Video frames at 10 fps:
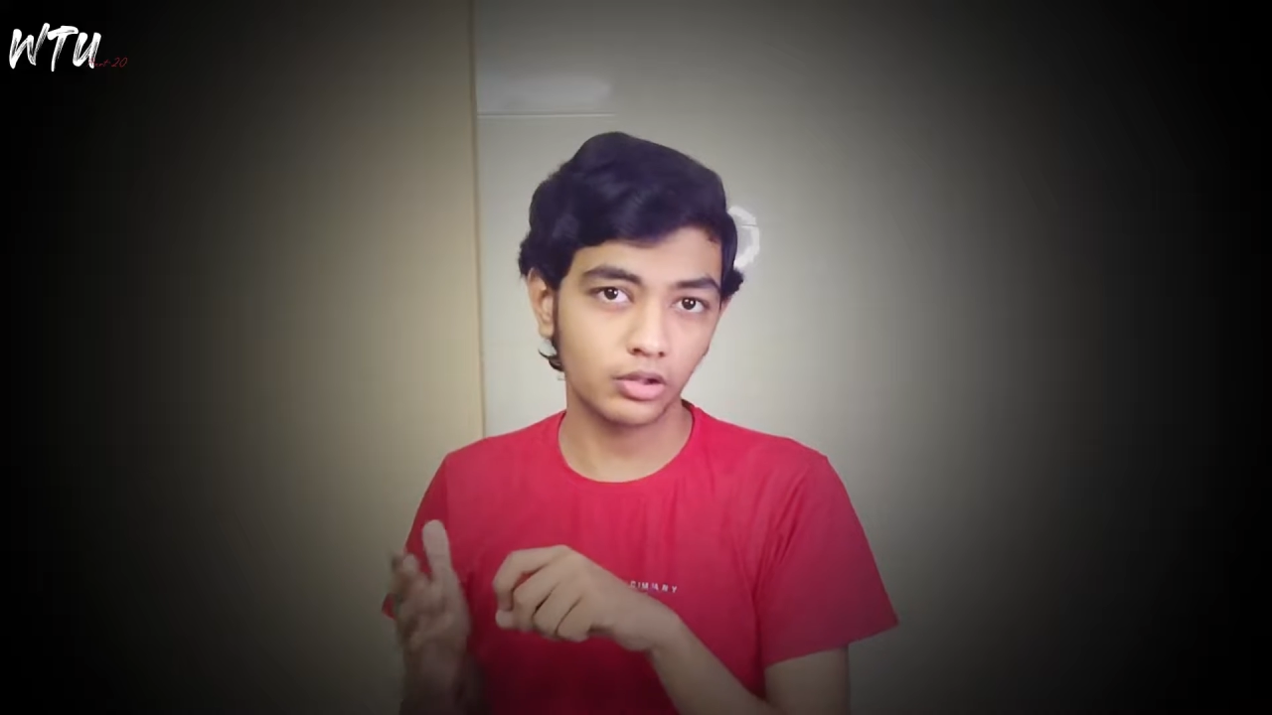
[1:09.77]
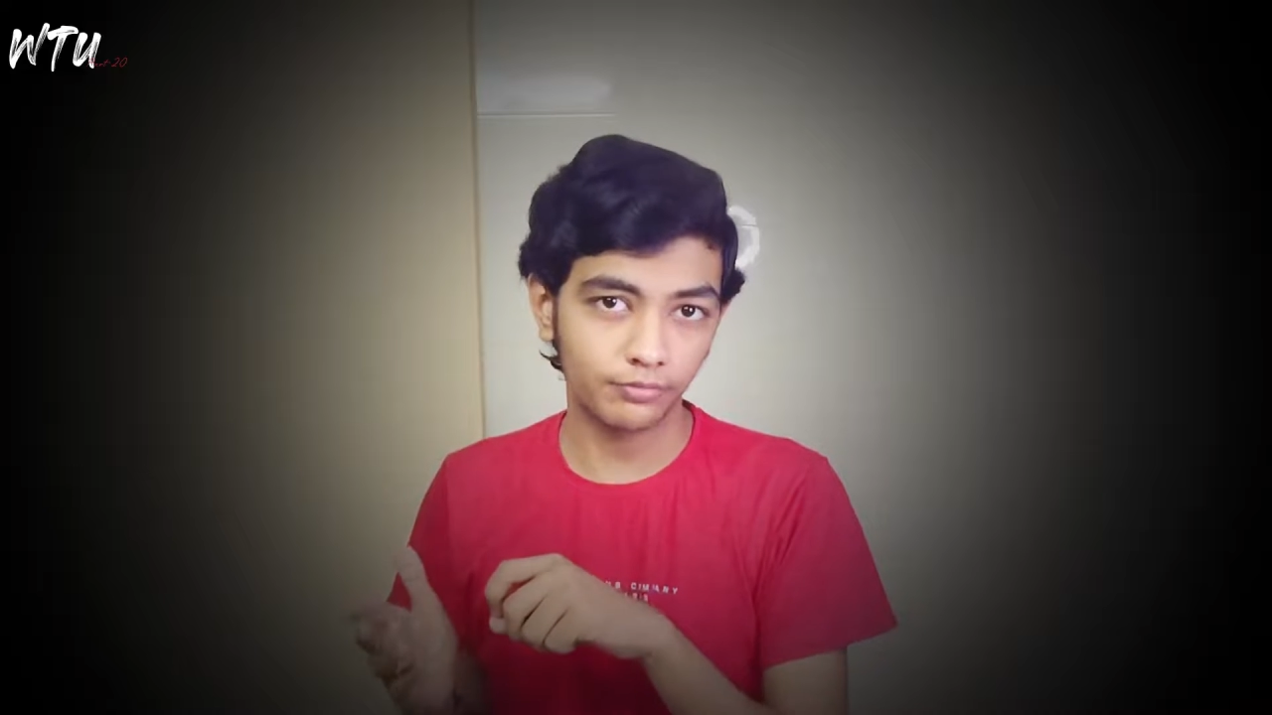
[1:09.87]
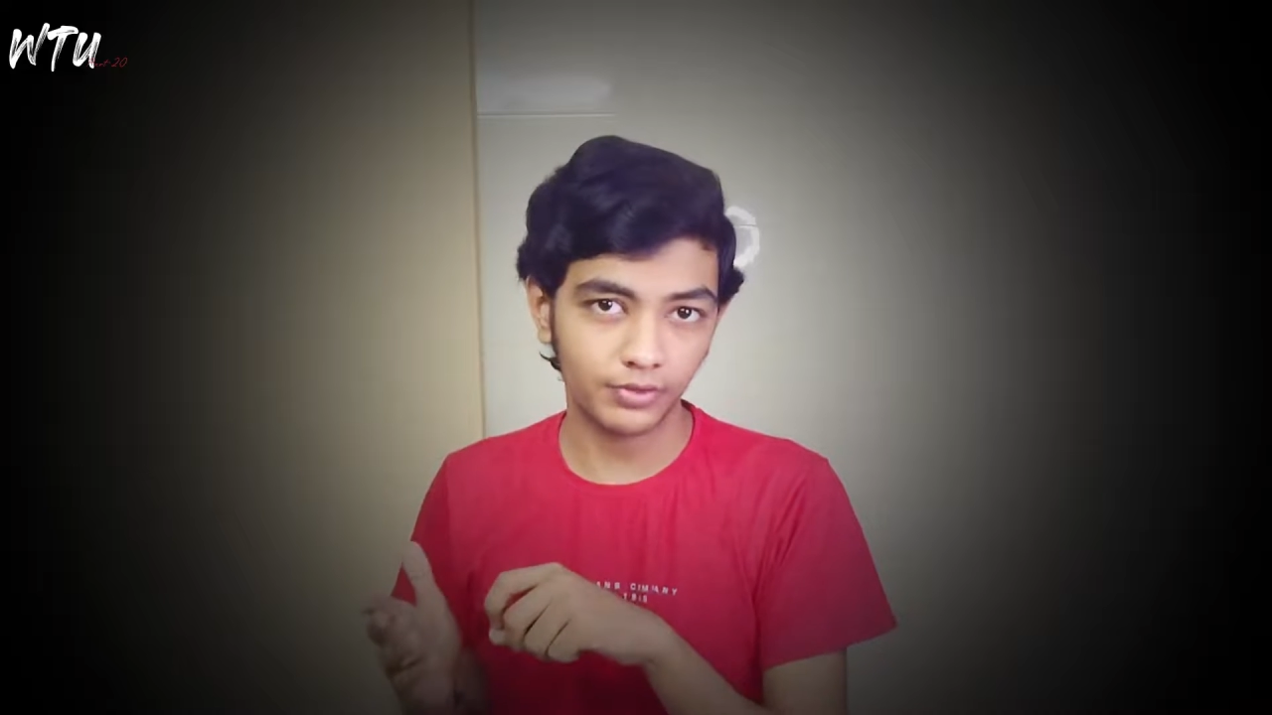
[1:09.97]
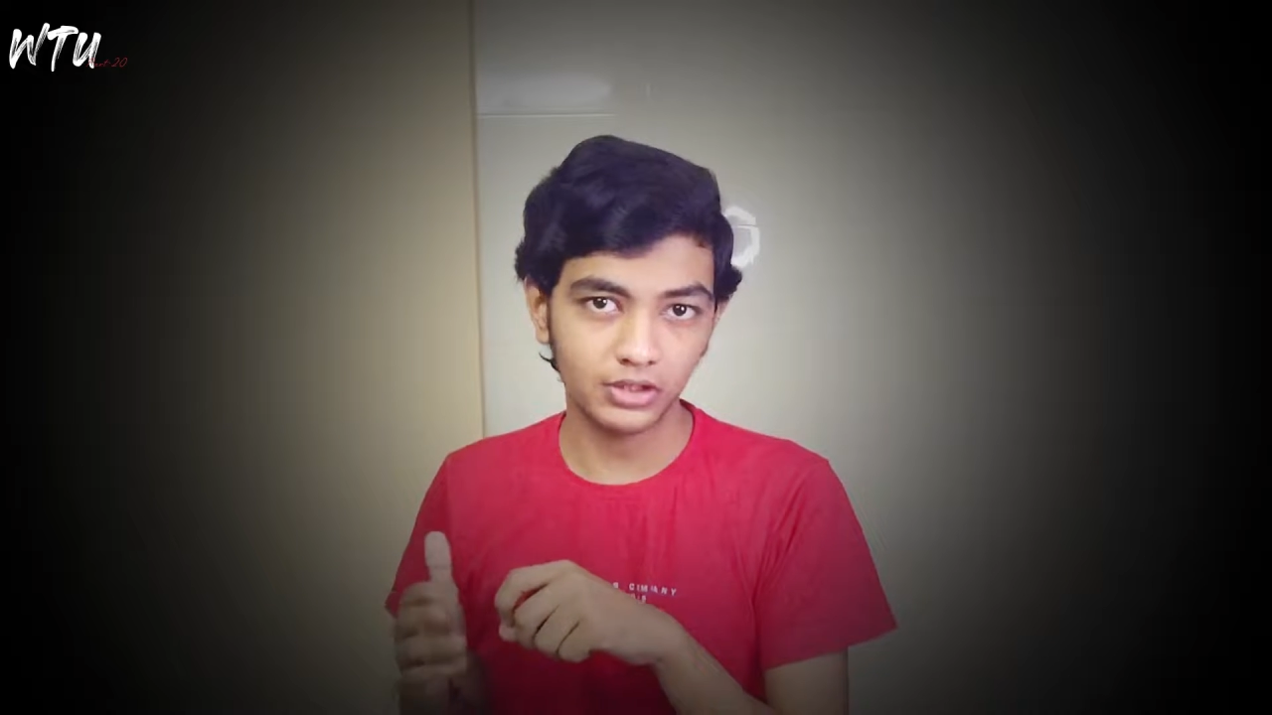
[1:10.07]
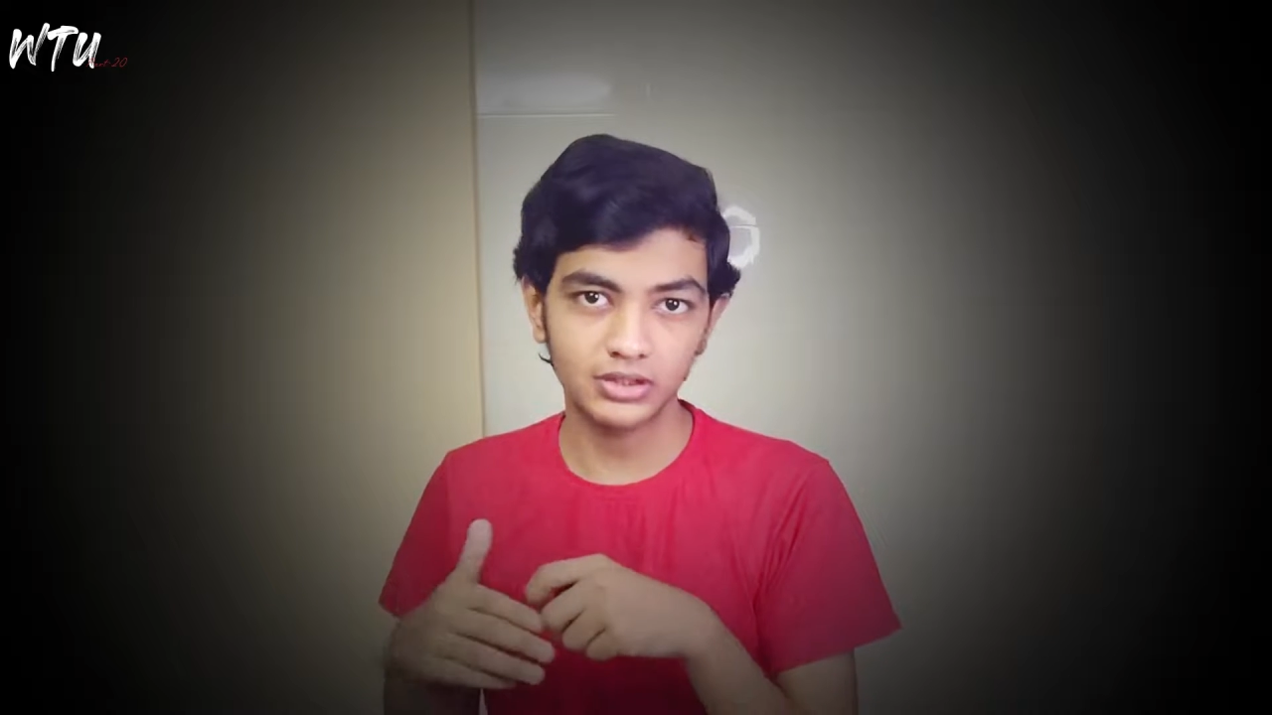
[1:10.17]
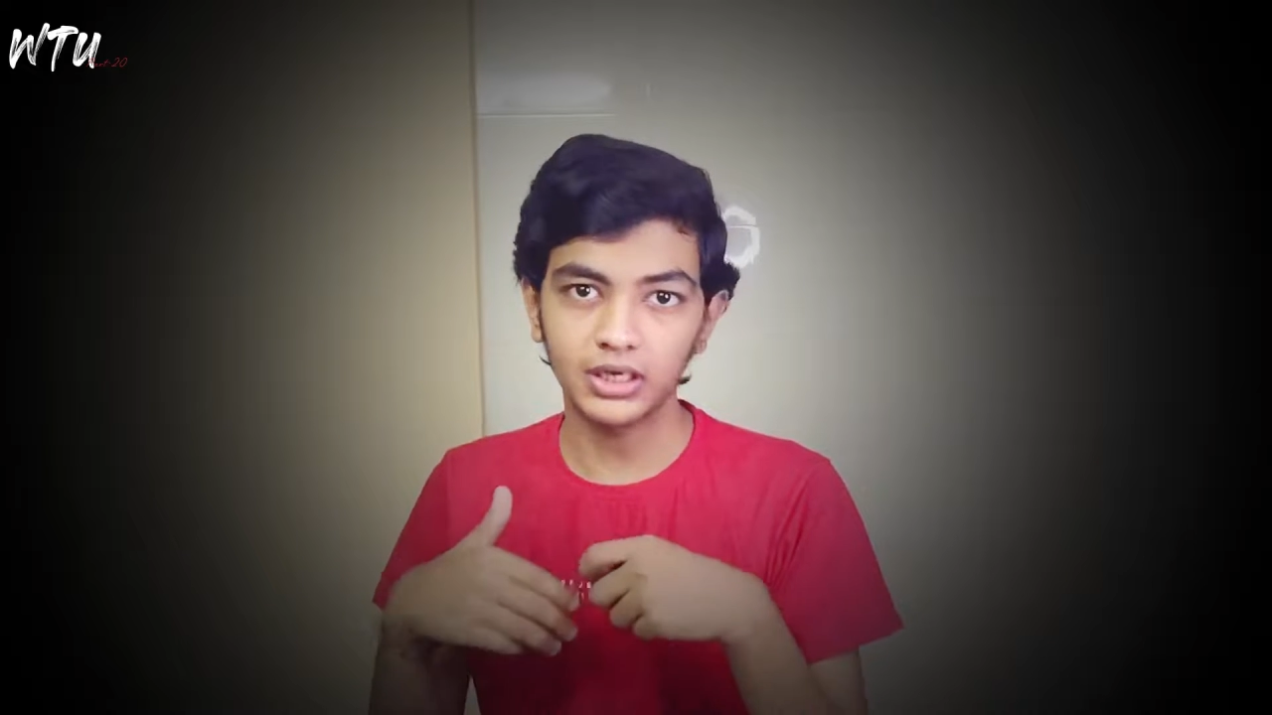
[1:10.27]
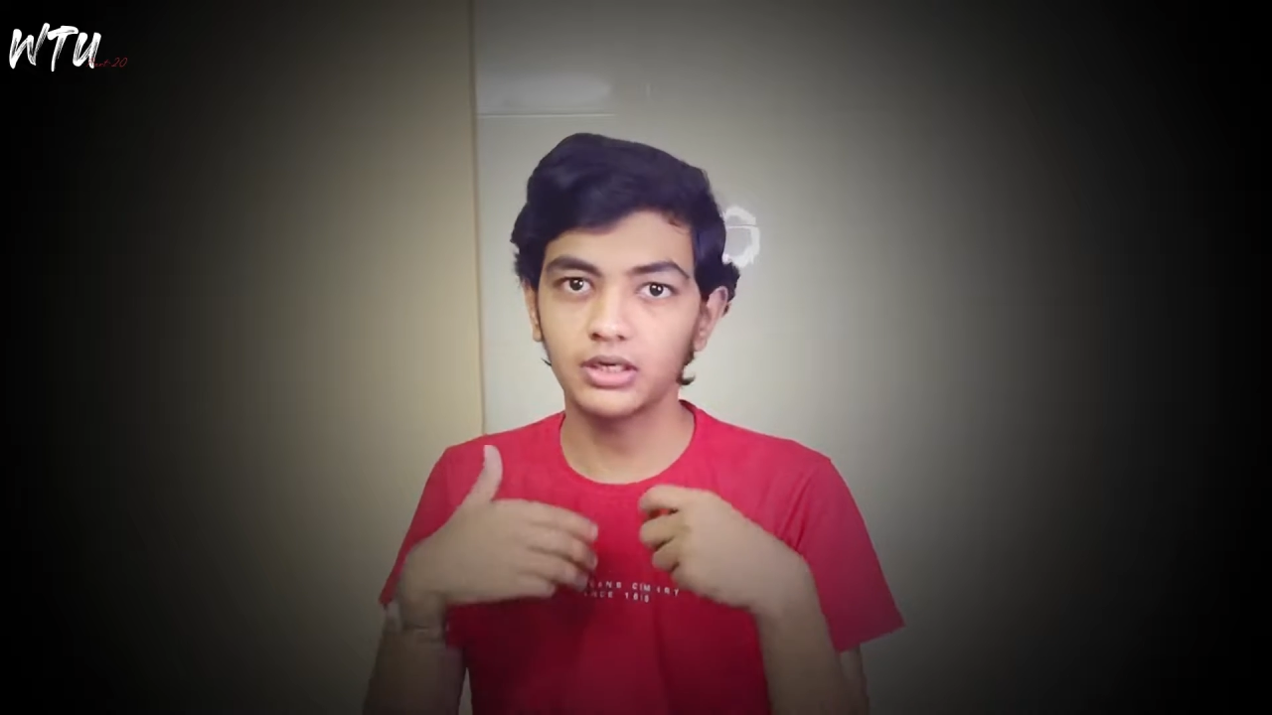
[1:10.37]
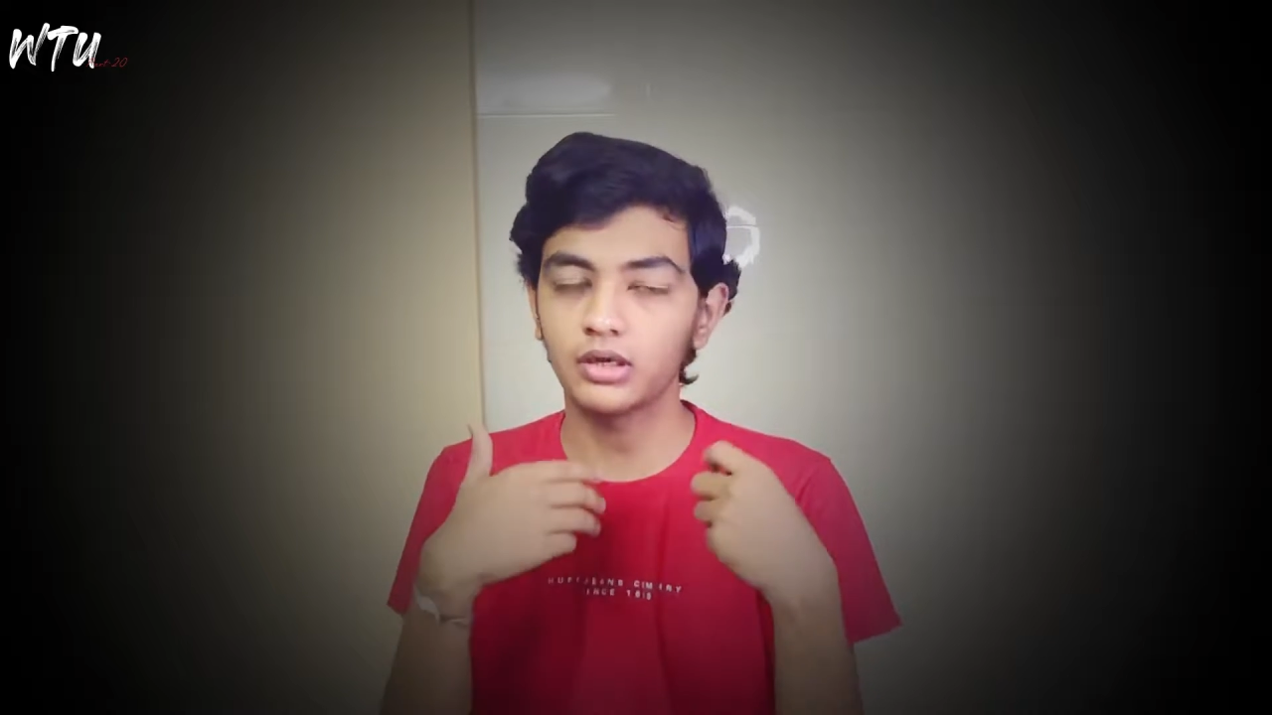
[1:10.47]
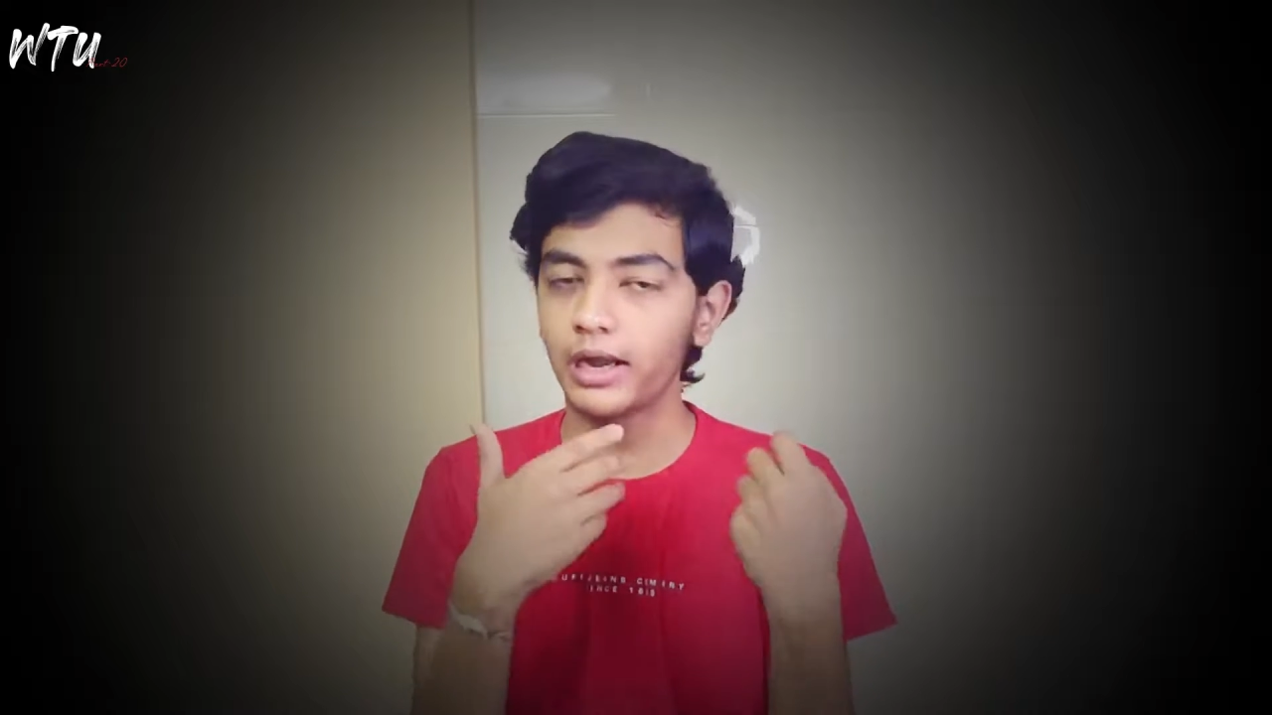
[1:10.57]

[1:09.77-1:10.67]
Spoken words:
the front side.